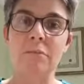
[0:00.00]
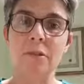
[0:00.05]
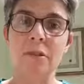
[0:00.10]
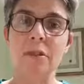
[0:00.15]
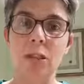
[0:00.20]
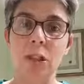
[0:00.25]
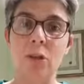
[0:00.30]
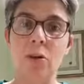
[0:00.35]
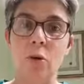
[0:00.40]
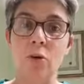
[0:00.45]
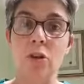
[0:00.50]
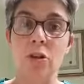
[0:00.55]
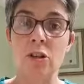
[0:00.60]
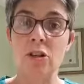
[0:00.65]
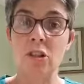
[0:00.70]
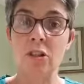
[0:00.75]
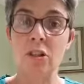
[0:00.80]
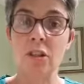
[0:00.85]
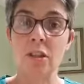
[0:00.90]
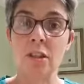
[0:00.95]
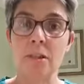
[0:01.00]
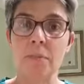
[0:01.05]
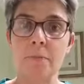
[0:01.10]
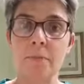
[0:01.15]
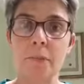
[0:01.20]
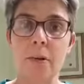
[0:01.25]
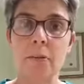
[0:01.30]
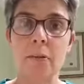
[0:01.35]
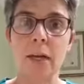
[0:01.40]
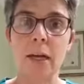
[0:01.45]
you're doing it,
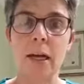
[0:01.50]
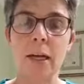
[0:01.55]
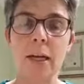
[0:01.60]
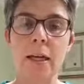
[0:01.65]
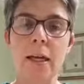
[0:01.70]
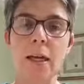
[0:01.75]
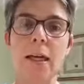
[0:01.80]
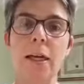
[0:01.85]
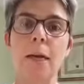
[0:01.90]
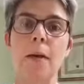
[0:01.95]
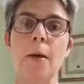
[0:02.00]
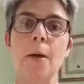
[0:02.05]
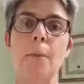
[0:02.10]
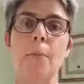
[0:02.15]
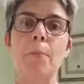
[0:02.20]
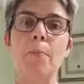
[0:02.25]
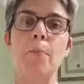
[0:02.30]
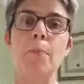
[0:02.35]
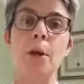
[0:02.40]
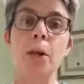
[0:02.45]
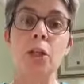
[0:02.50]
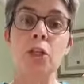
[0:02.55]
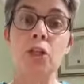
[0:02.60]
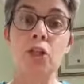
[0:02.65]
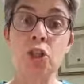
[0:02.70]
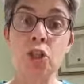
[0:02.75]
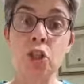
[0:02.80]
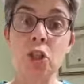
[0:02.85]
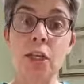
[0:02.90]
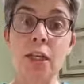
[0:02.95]
okay? But
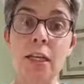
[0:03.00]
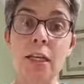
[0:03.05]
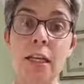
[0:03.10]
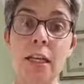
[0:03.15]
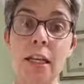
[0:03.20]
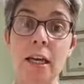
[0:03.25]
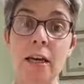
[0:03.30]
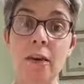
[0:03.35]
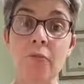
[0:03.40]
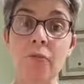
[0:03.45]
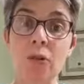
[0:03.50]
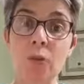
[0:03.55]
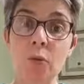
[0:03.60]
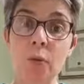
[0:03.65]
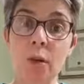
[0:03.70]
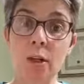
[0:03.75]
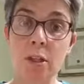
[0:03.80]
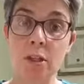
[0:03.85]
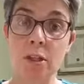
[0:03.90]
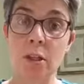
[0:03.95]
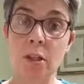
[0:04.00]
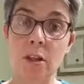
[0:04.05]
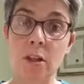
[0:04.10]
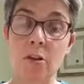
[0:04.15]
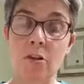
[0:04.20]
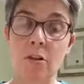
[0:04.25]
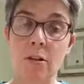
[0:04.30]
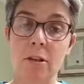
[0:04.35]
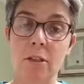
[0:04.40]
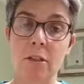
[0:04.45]
it's tuning in afterwards to
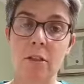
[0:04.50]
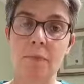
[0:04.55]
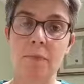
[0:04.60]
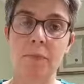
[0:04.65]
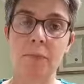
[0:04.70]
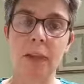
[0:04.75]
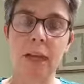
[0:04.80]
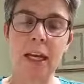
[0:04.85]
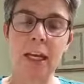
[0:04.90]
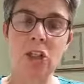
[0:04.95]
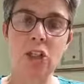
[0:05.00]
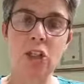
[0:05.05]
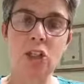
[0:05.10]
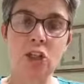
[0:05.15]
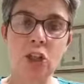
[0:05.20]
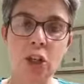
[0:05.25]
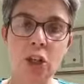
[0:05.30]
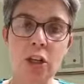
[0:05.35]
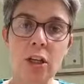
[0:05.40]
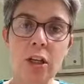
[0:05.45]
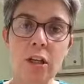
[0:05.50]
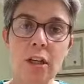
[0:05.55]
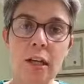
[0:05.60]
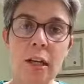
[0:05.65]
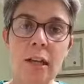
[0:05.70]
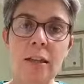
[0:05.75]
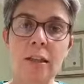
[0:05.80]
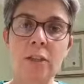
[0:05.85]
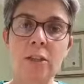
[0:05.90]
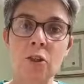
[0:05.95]
thoughts. It's tuning
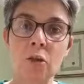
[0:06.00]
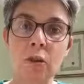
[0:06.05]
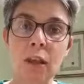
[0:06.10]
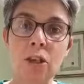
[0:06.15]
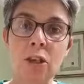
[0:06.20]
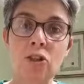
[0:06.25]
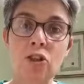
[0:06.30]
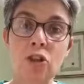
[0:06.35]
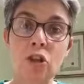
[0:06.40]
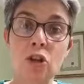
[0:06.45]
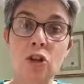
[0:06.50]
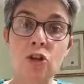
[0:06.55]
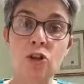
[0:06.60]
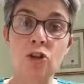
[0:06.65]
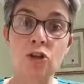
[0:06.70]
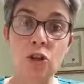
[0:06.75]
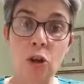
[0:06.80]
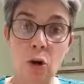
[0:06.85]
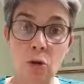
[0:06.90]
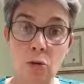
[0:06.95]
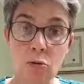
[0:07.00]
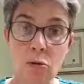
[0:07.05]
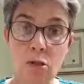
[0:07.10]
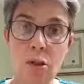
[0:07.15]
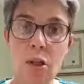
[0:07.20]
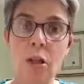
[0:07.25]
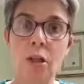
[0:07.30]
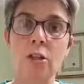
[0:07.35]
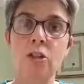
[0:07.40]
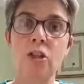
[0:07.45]
in so that you don't
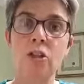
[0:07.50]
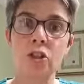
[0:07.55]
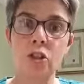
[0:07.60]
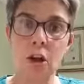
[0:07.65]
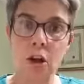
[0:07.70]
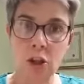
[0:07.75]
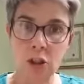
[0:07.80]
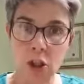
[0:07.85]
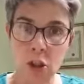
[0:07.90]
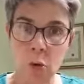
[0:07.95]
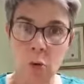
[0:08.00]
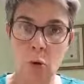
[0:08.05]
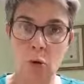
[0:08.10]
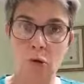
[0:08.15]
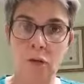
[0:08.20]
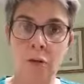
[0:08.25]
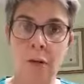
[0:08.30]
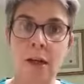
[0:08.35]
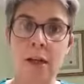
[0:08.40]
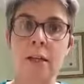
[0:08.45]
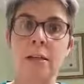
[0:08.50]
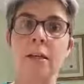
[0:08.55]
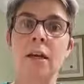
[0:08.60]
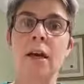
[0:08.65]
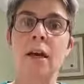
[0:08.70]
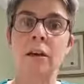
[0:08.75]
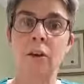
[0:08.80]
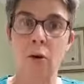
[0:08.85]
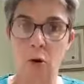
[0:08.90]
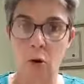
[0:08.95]
start to go over that
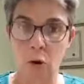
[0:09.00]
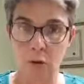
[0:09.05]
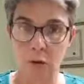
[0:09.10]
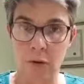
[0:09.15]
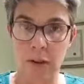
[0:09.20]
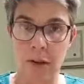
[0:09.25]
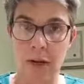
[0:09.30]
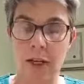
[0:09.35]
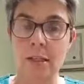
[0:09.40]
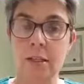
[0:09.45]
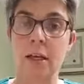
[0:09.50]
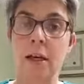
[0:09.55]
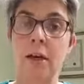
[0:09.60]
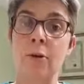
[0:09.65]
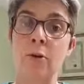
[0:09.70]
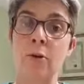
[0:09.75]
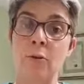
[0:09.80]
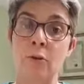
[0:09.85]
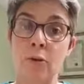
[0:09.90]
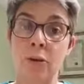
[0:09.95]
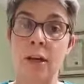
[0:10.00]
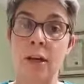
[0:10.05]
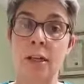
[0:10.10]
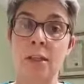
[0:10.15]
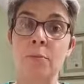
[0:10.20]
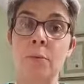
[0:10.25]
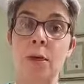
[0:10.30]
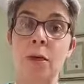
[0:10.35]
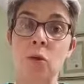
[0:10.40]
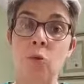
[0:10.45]
and over that and over that.
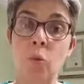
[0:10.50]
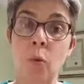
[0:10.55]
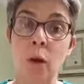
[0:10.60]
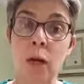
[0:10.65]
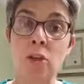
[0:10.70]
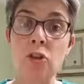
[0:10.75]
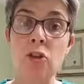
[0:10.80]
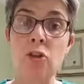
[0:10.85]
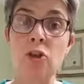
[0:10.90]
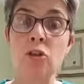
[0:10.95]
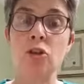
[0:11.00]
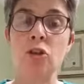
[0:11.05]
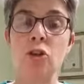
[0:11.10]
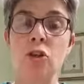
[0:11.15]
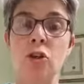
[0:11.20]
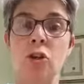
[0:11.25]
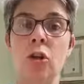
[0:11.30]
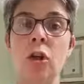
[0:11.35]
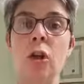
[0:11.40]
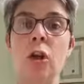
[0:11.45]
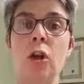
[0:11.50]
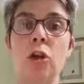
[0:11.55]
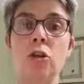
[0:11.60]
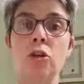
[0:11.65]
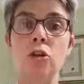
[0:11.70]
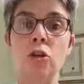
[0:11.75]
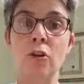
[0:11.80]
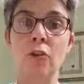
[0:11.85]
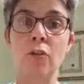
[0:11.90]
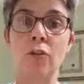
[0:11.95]
Because when you do,
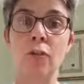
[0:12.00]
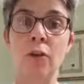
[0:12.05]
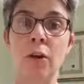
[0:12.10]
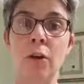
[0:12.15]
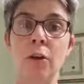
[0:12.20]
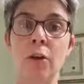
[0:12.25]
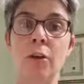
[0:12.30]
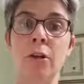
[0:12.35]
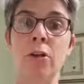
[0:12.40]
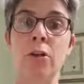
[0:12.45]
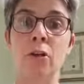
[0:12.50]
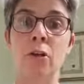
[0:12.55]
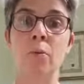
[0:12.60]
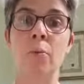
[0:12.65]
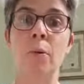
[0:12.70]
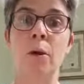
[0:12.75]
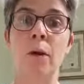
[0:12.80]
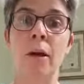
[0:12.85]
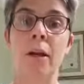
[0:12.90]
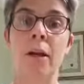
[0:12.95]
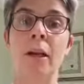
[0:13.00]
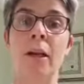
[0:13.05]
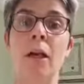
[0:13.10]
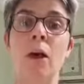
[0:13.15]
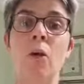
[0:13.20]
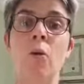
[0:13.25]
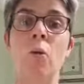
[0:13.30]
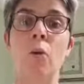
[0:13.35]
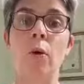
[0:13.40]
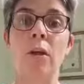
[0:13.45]
you're flooding your body
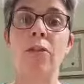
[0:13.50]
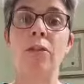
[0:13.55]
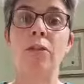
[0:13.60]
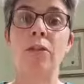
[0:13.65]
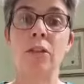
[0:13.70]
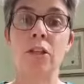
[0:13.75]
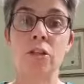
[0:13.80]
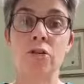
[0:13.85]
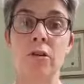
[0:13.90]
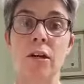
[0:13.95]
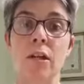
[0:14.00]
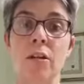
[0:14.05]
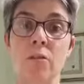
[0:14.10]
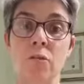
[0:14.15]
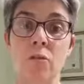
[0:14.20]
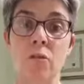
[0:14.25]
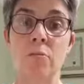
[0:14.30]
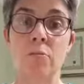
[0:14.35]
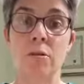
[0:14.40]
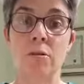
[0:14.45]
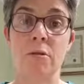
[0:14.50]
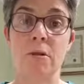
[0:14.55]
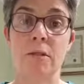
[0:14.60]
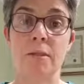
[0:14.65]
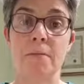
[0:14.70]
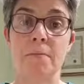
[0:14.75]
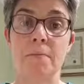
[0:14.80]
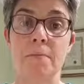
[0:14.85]
with the stress hormones.